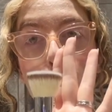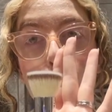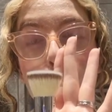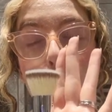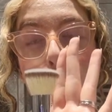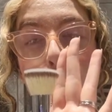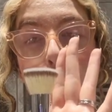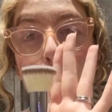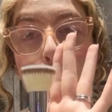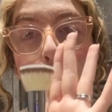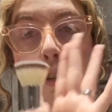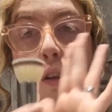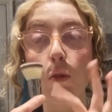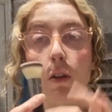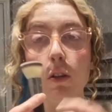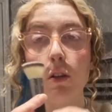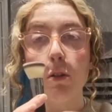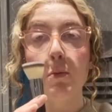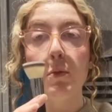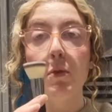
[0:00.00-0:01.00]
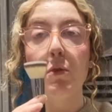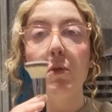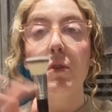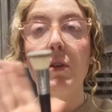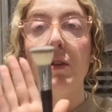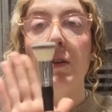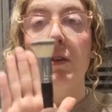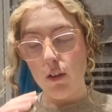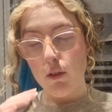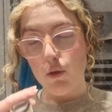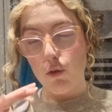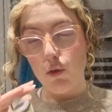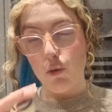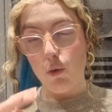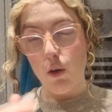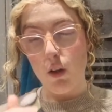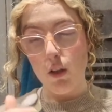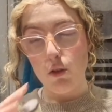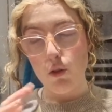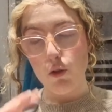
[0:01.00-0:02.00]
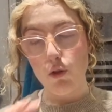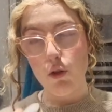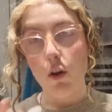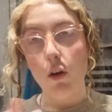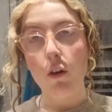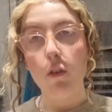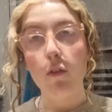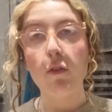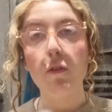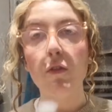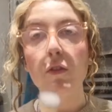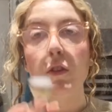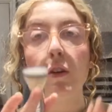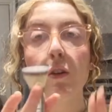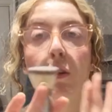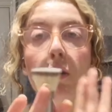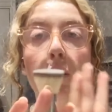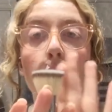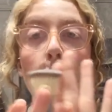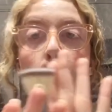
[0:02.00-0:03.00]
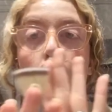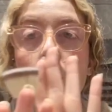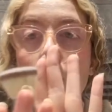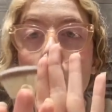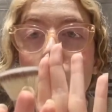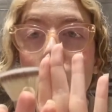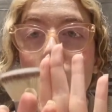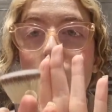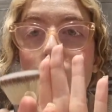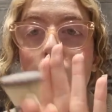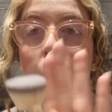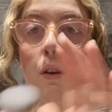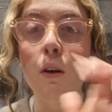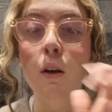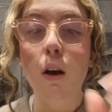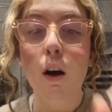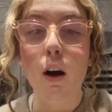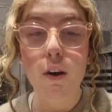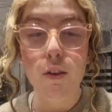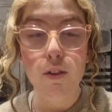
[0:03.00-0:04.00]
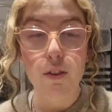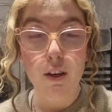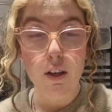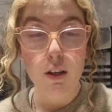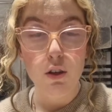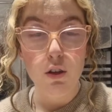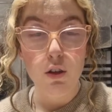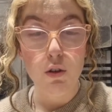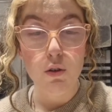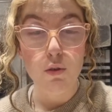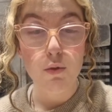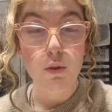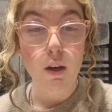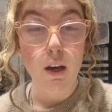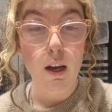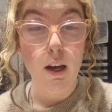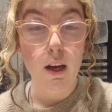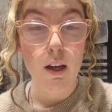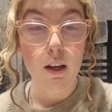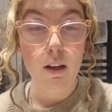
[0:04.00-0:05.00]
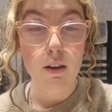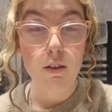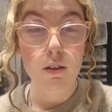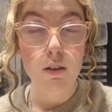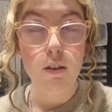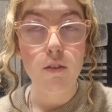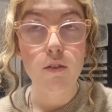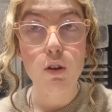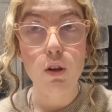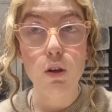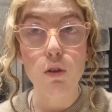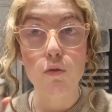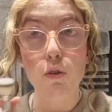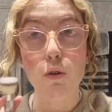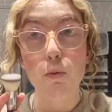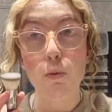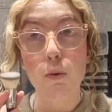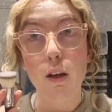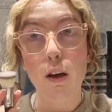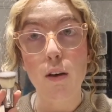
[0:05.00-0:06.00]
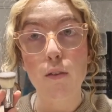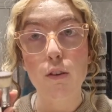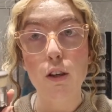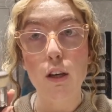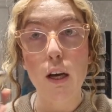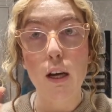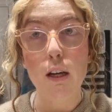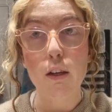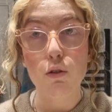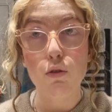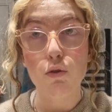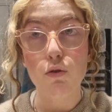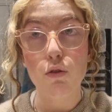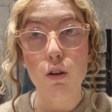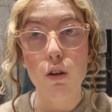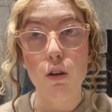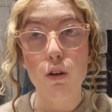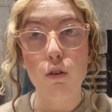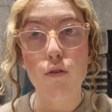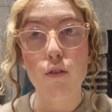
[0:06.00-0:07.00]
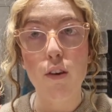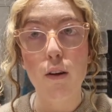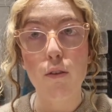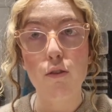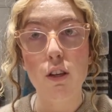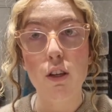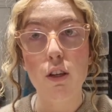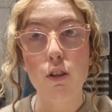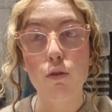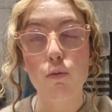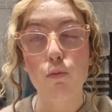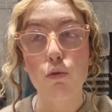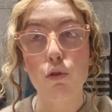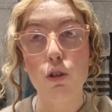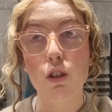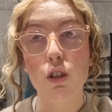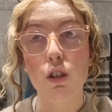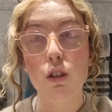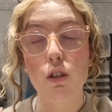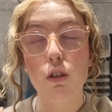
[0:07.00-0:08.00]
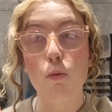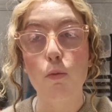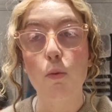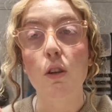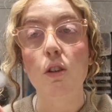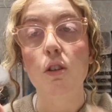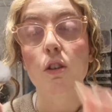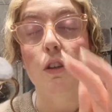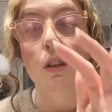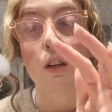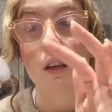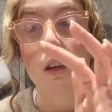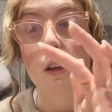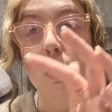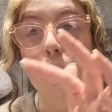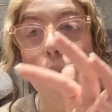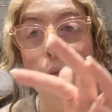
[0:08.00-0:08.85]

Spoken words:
brush. Quite small, feels quite soft. I think you can never go wrong with having extra foundation brushes, especially